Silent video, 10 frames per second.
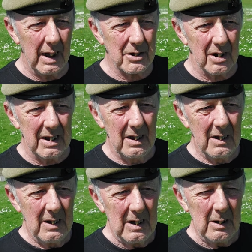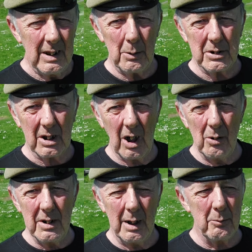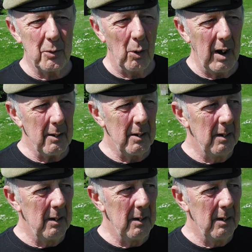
actually. That was a code name for it.